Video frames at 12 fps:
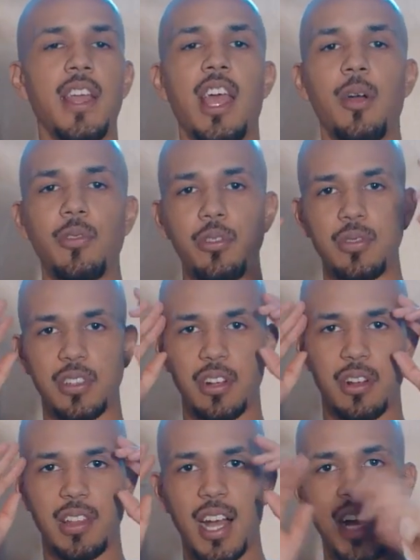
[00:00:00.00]
and we're using
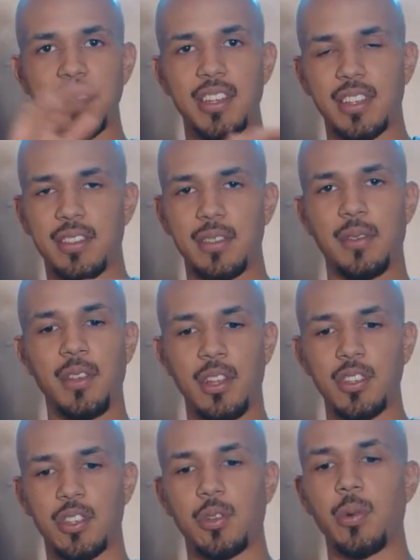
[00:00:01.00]
our logic to
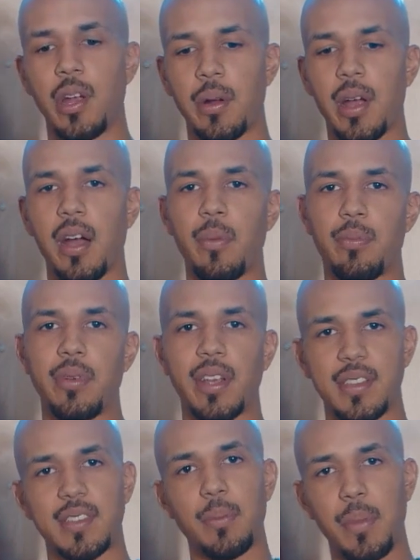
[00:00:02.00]
square out
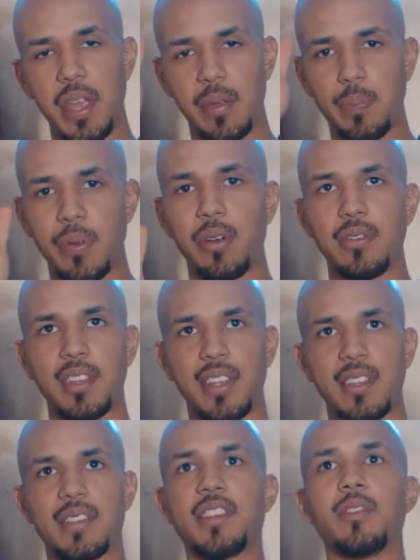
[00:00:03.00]
bricks and make
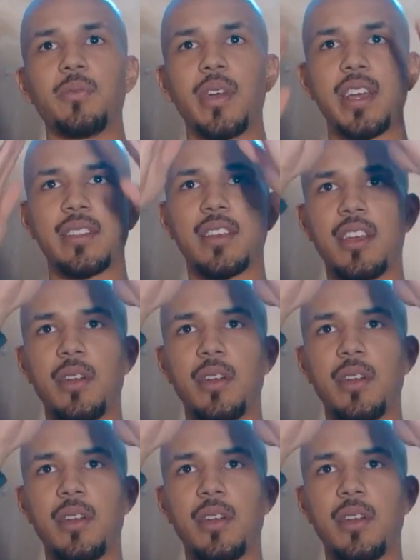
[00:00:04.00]
buildings and erect